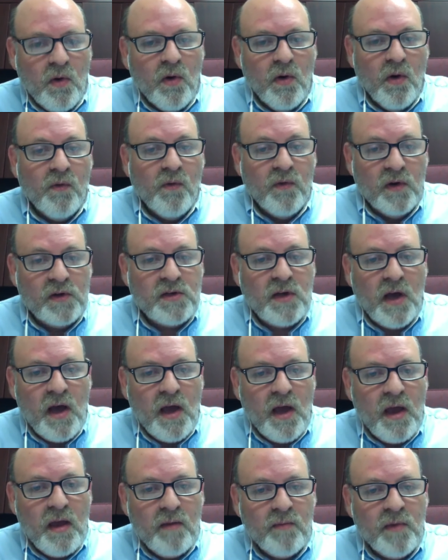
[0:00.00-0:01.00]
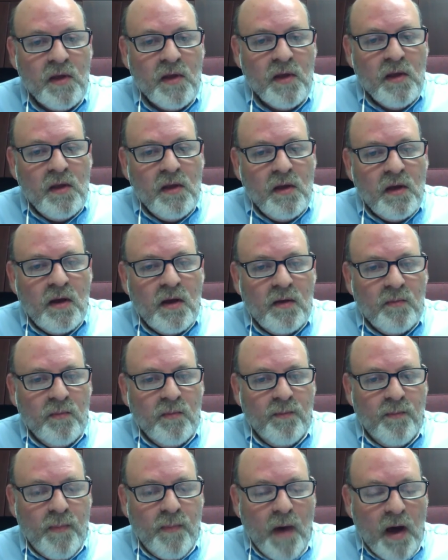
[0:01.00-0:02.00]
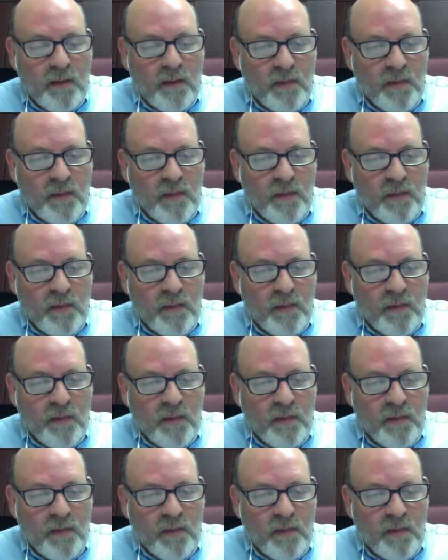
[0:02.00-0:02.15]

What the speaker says: over time by